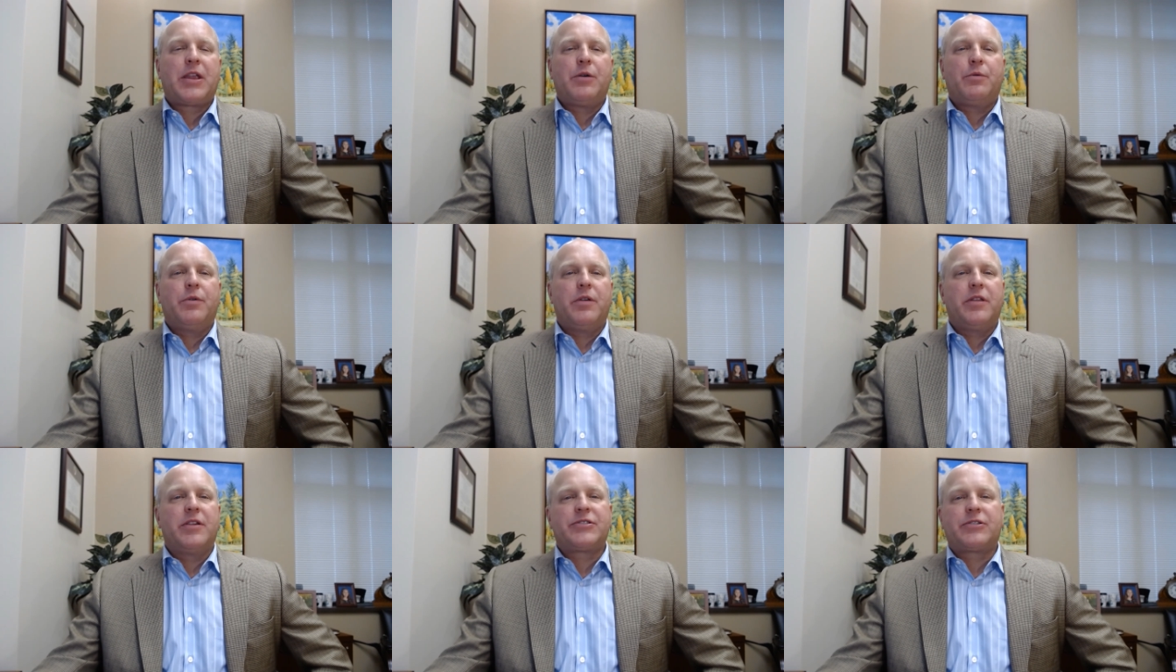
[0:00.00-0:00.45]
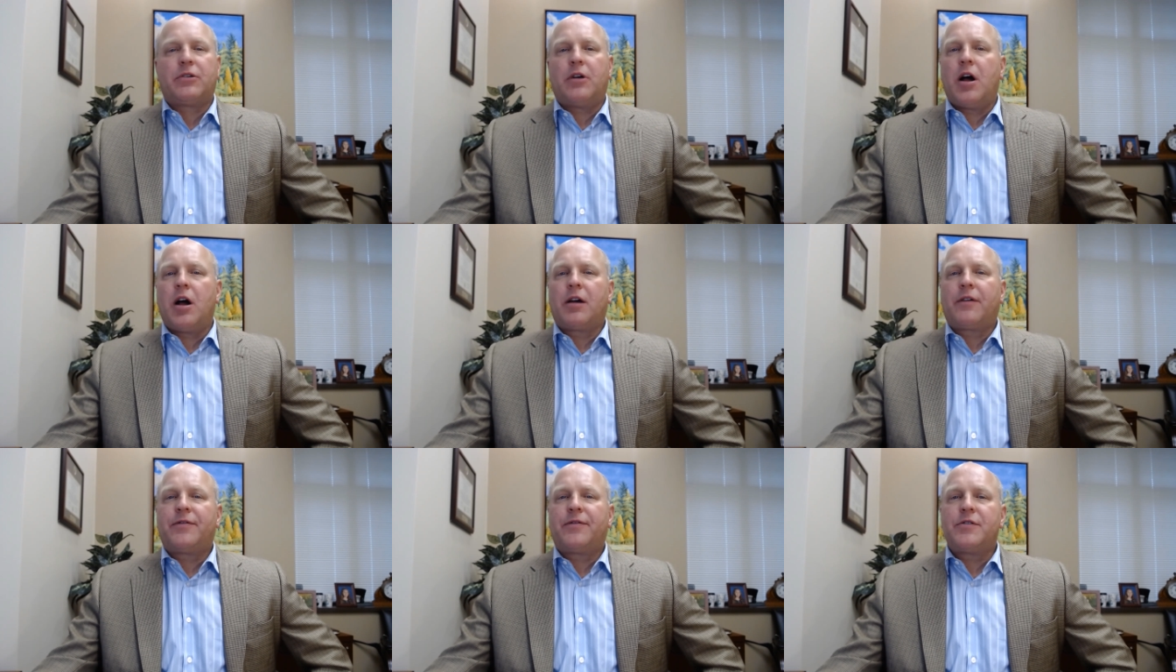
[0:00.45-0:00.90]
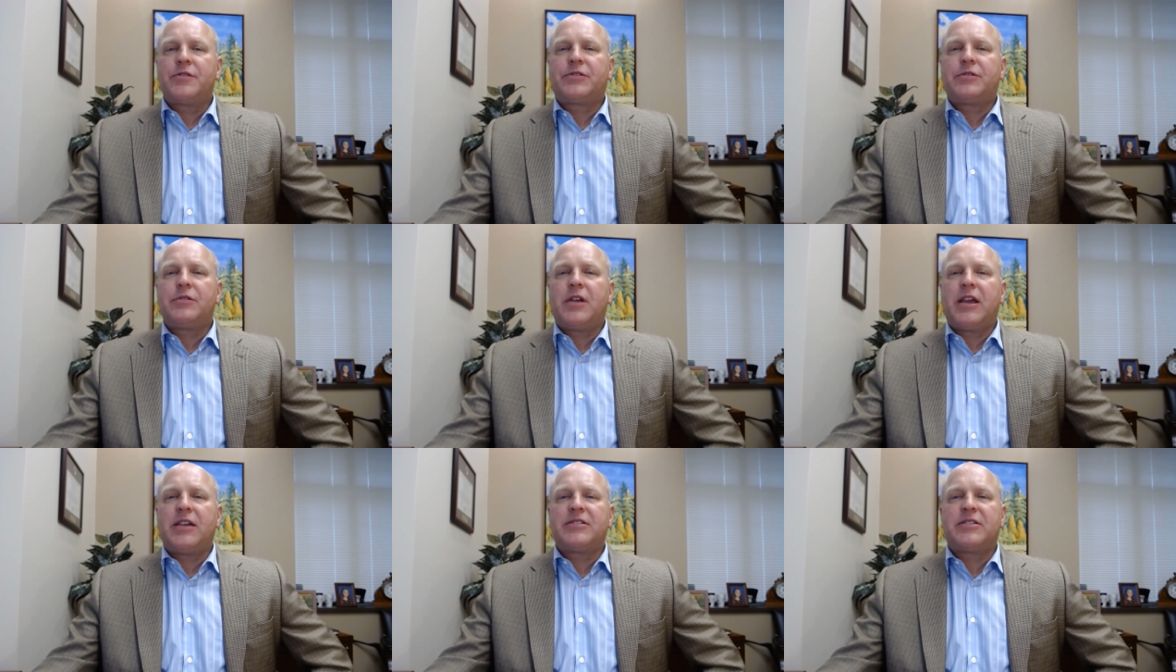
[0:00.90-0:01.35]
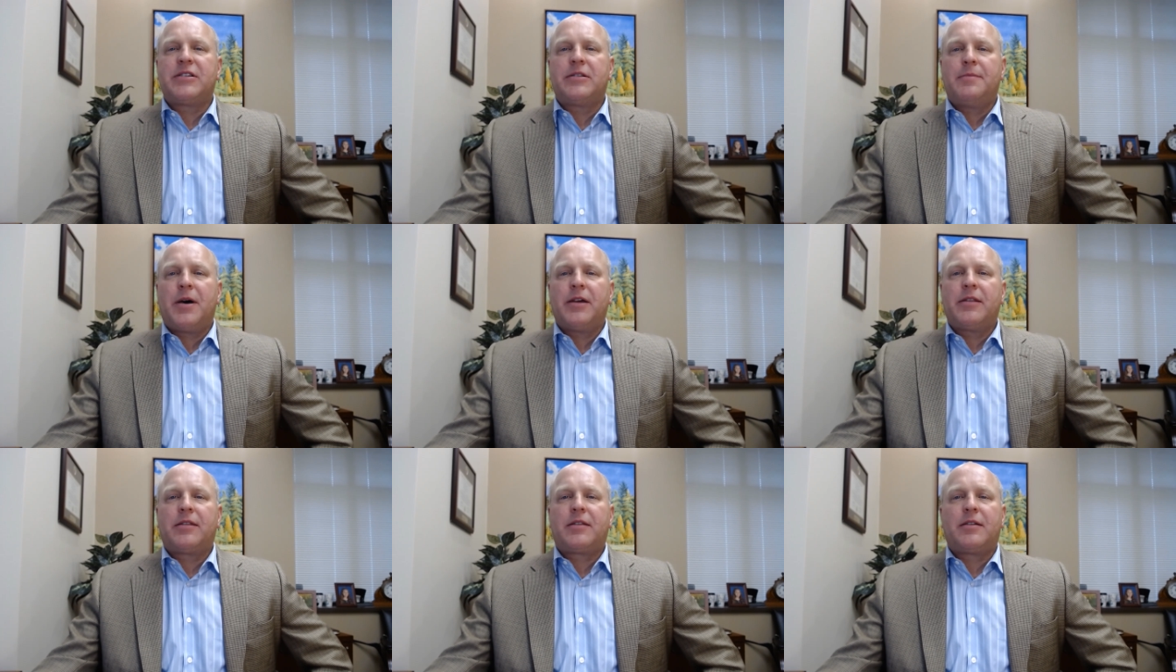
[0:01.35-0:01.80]
with a strong first two days of the
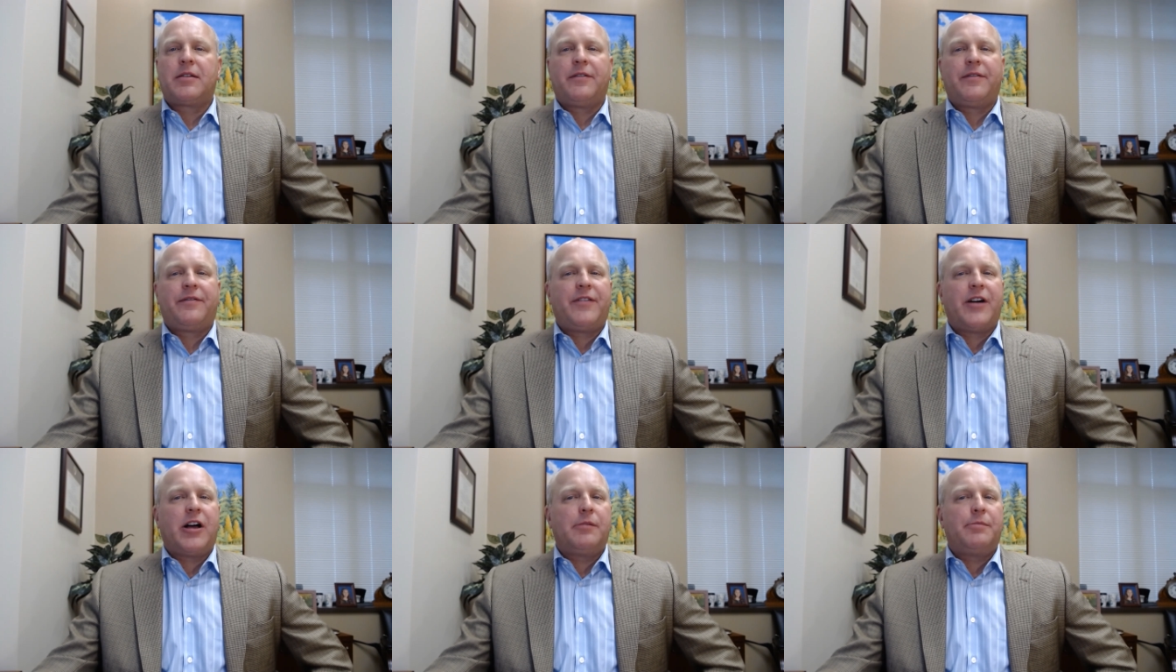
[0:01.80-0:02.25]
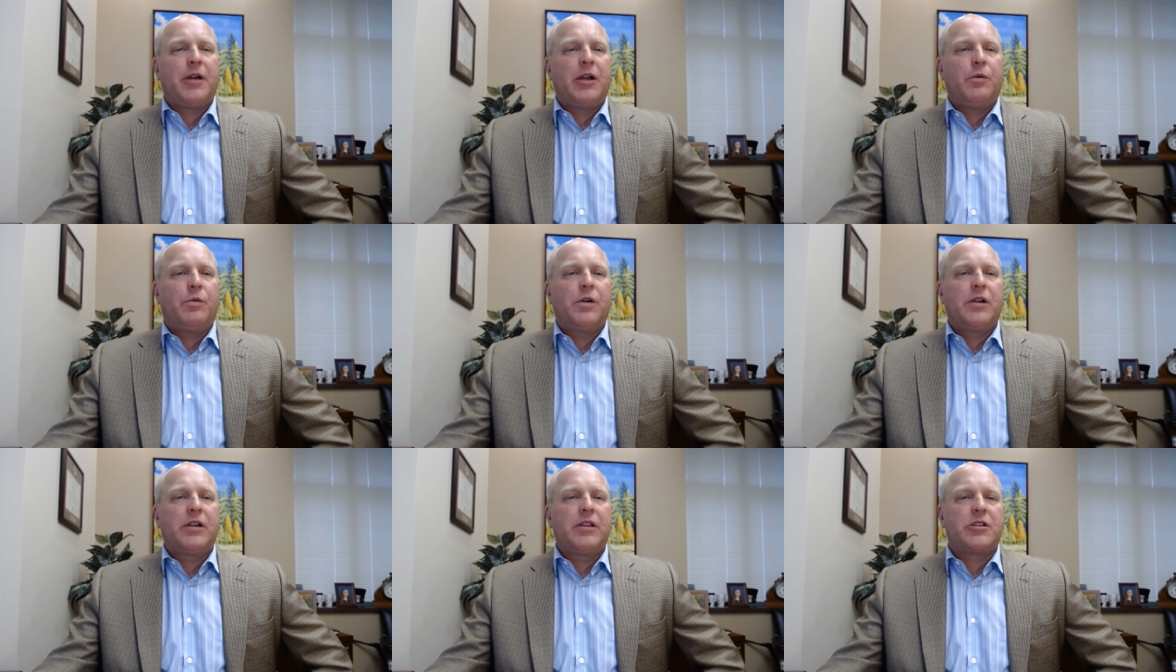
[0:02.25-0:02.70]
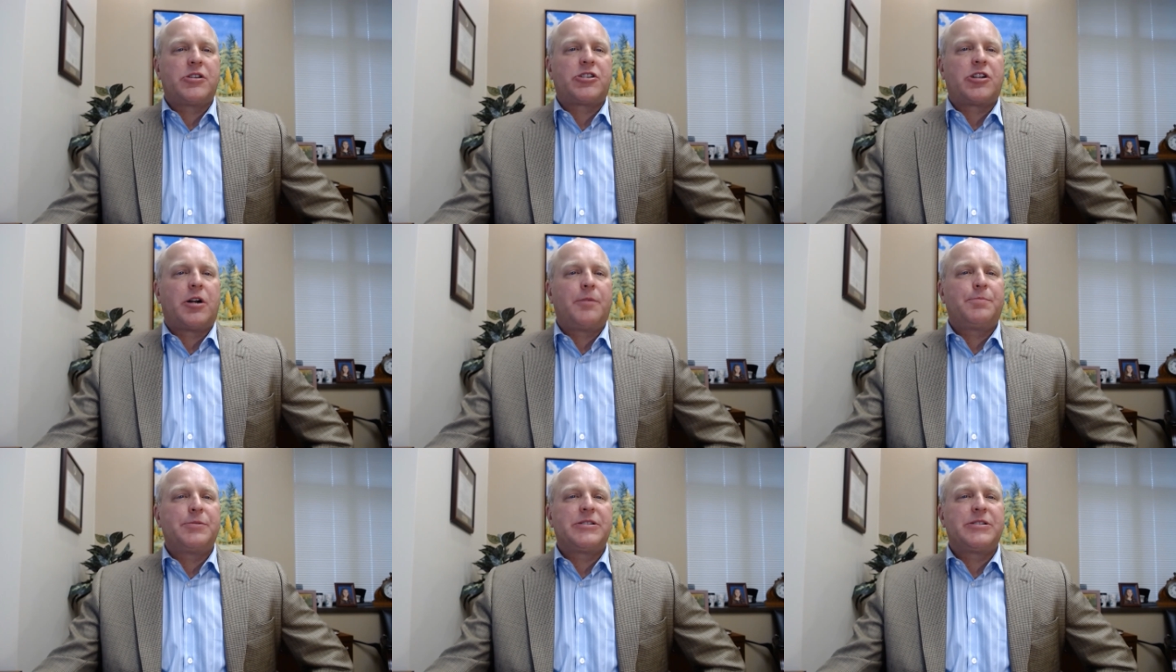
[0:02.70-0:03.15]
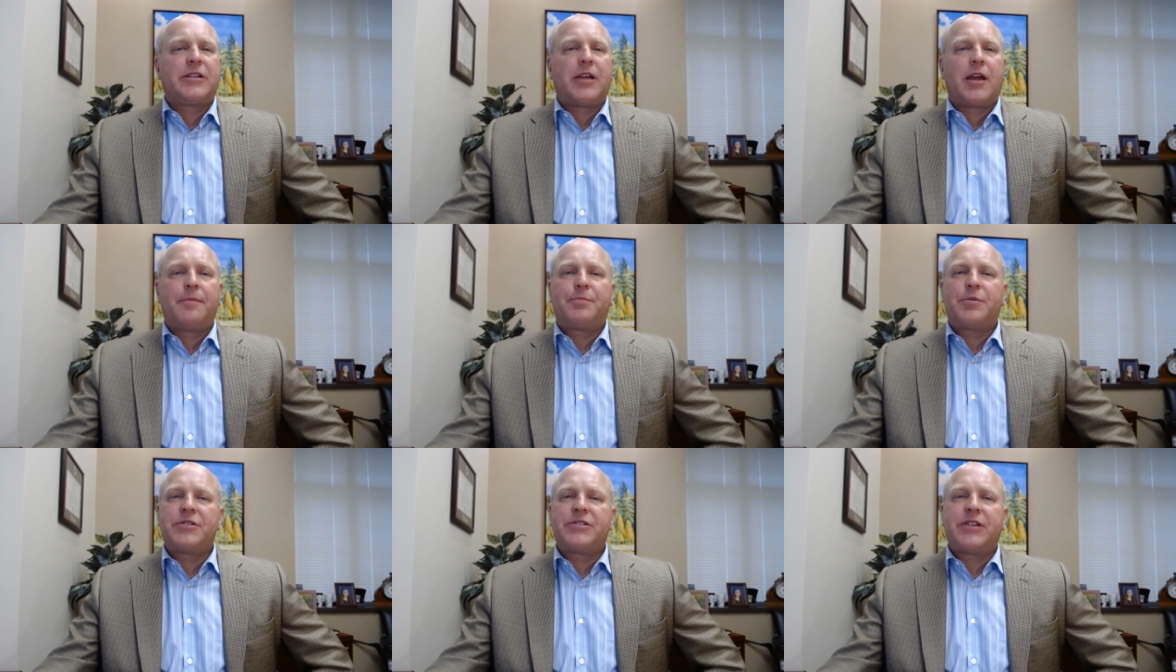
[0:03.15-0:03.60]
month, followed by one of the sharpest
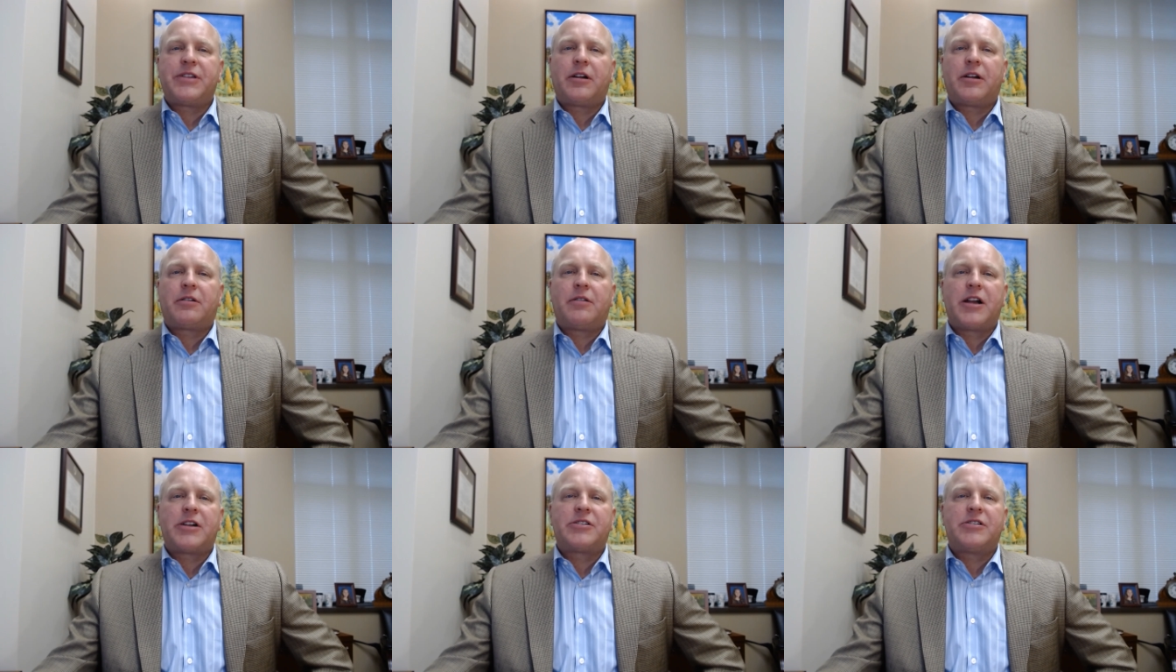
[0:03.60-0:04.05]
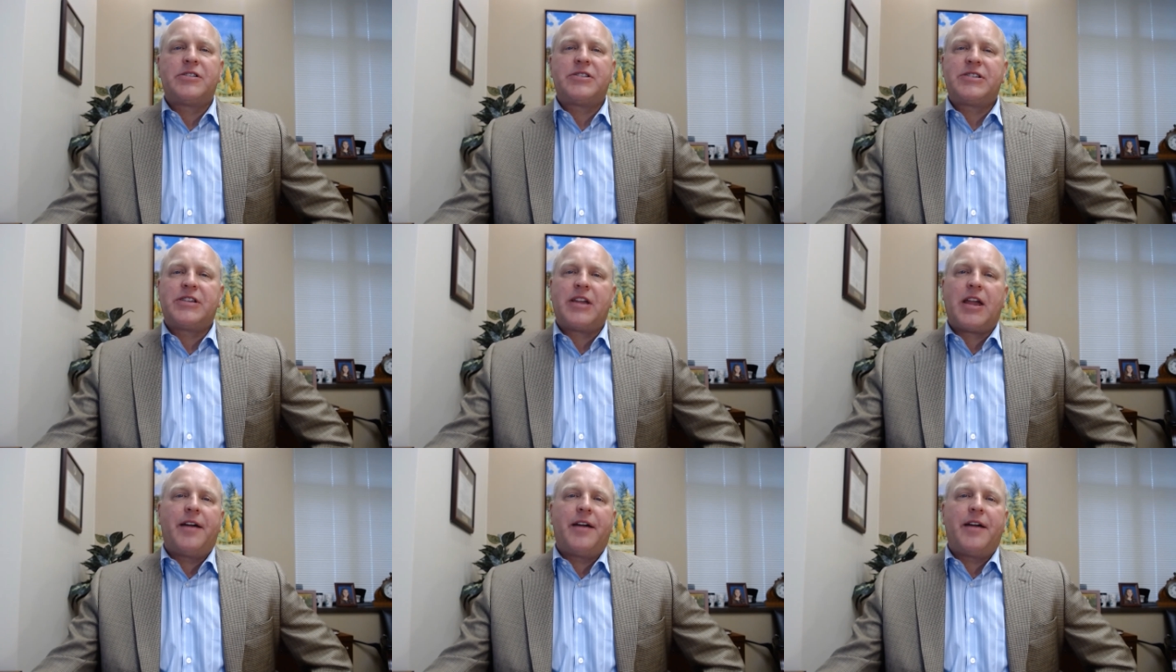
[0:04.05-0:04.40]
10% corrections